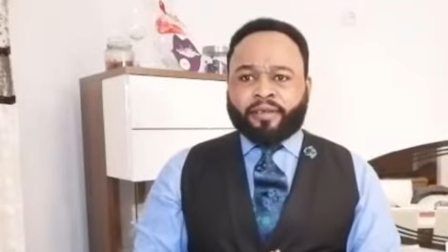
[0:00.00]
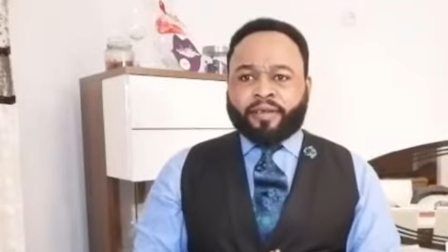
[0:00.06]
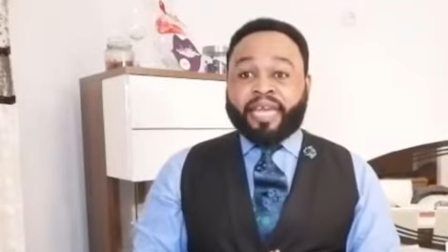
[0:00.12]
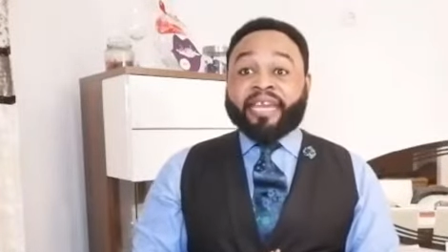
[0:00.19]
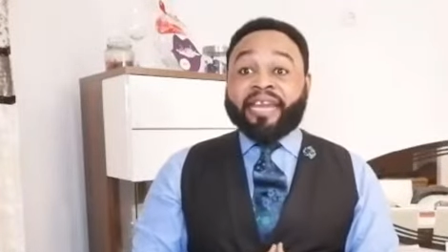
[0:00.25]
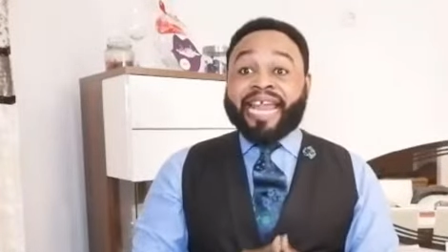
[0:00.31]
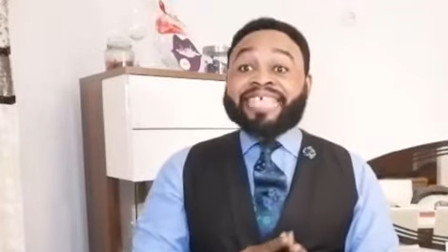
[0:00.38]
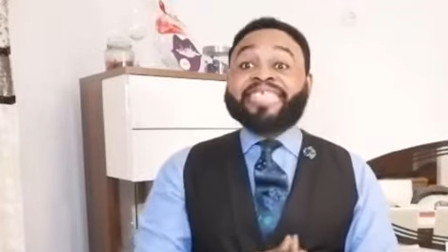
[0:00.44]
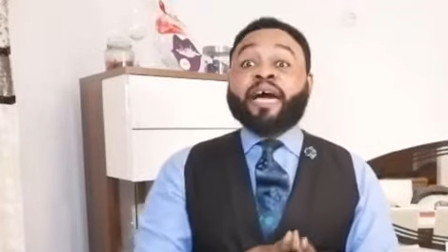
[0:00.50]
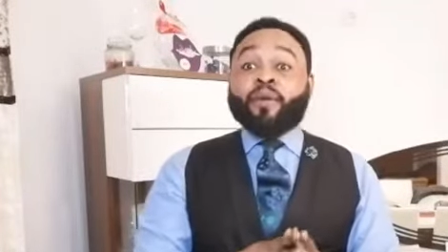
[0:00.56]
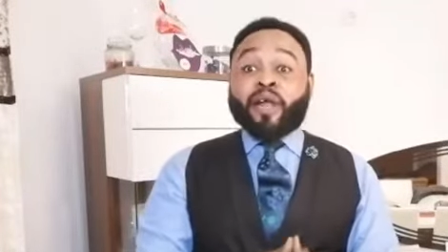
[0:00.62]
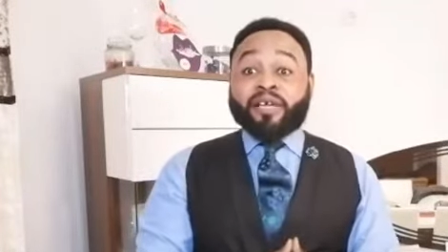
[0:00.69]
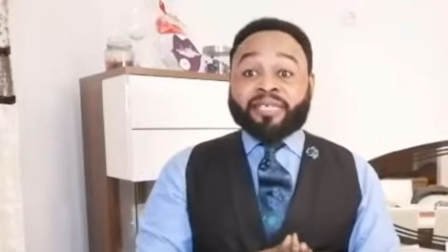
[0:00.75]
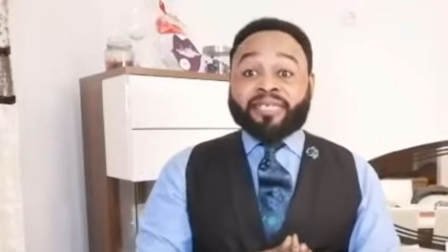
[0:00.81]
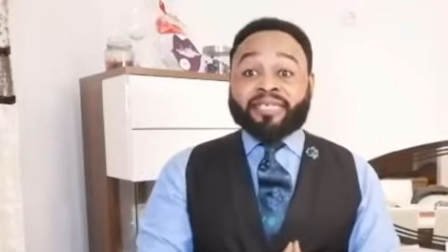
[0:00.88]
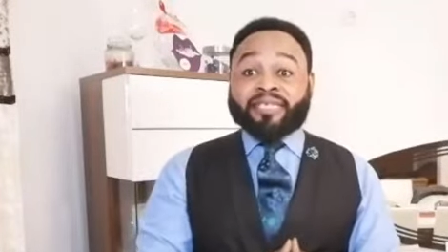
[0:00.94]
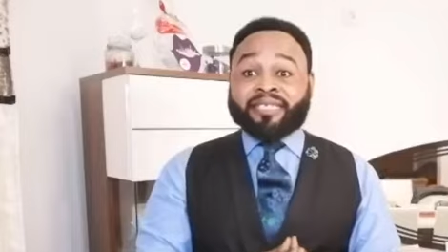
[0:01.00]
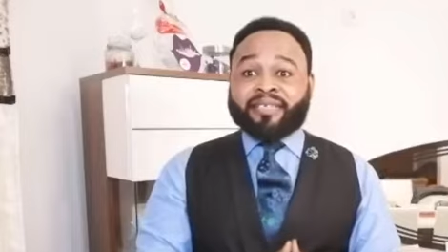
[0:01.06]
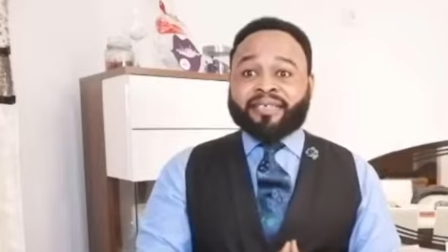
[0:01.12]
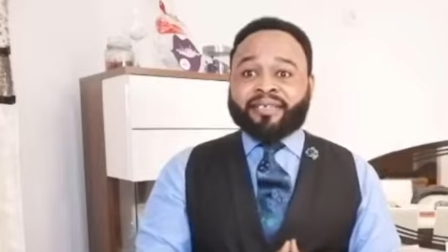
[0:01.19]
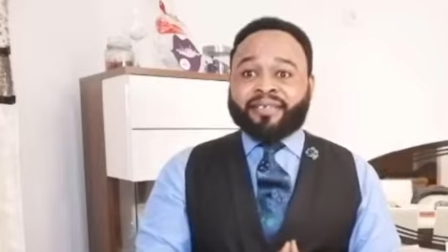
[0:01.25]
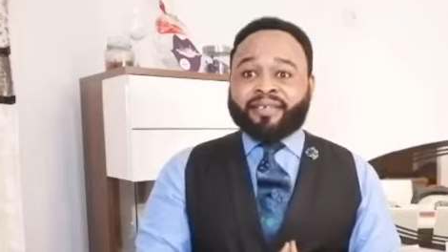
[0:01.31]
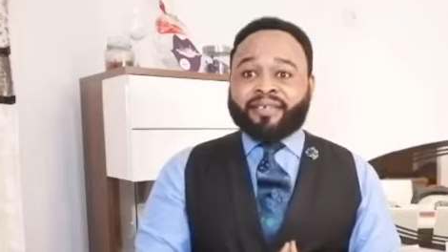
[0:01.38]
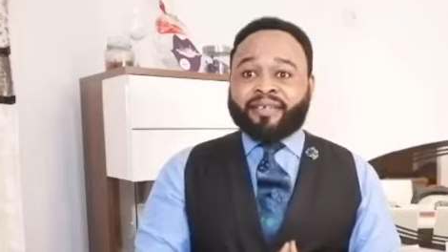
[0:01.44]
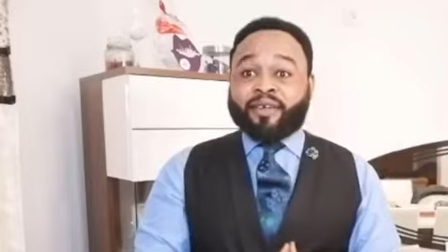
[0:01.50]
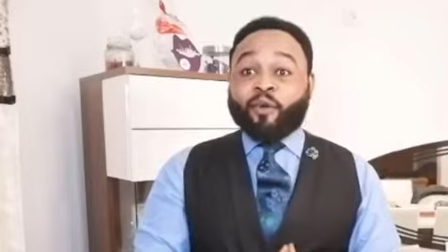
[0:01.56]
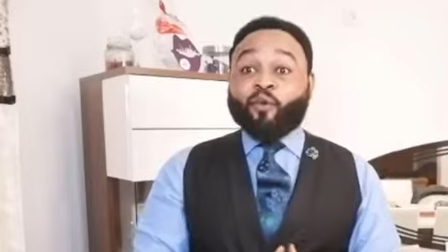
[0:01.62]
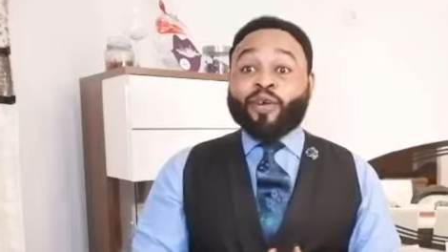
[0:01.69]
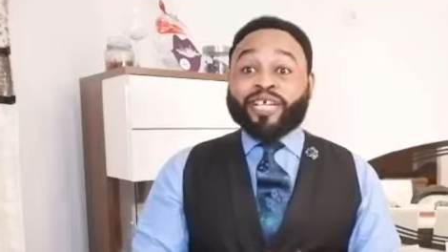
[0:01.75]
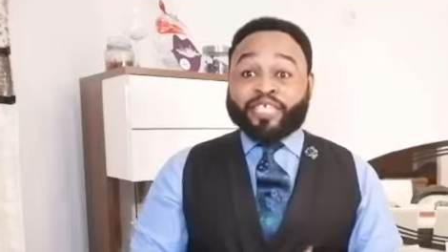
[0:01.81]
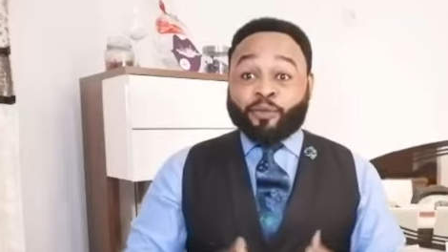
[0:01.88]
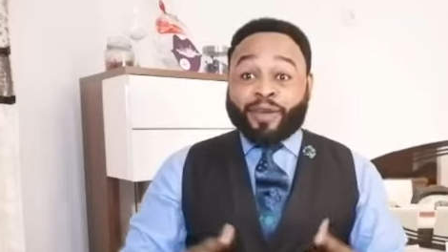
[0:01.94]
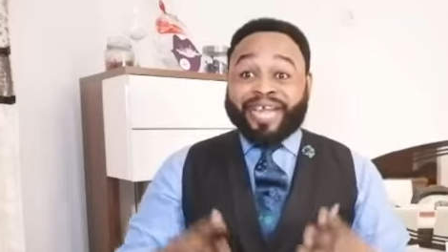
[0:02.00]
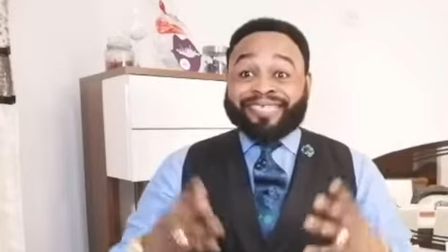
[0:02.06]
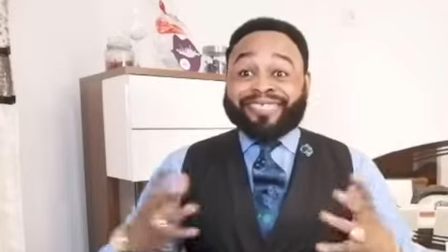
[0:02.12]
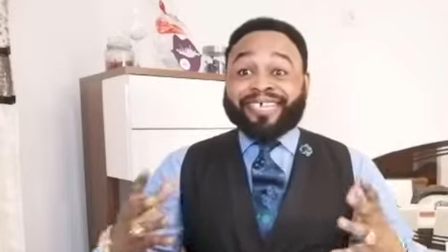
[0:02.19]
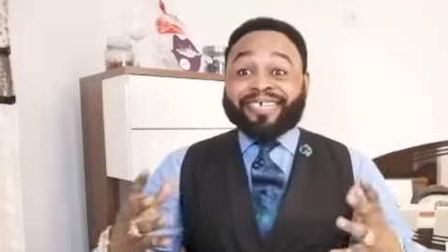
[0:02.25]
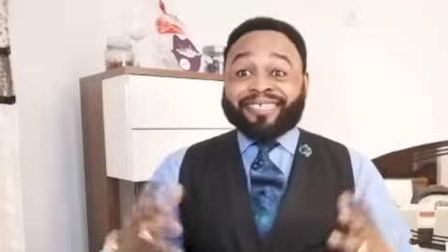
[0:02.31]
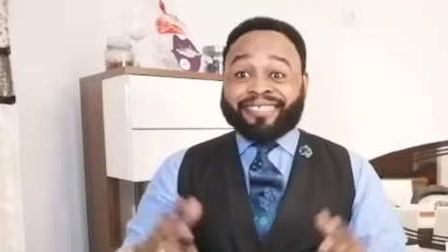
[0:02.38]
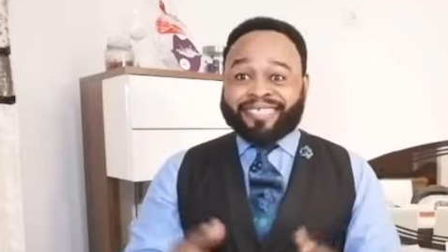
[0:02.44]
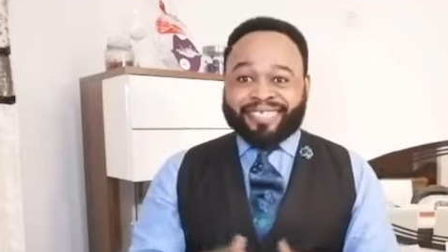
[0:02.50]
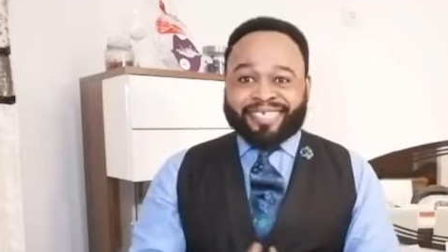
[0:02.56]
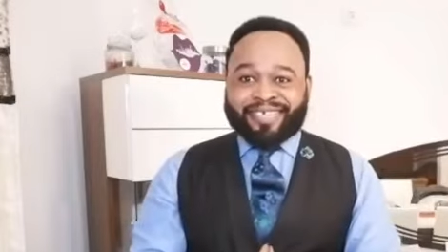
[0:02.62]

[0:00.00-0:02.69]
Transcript: And Lazarus resurrected,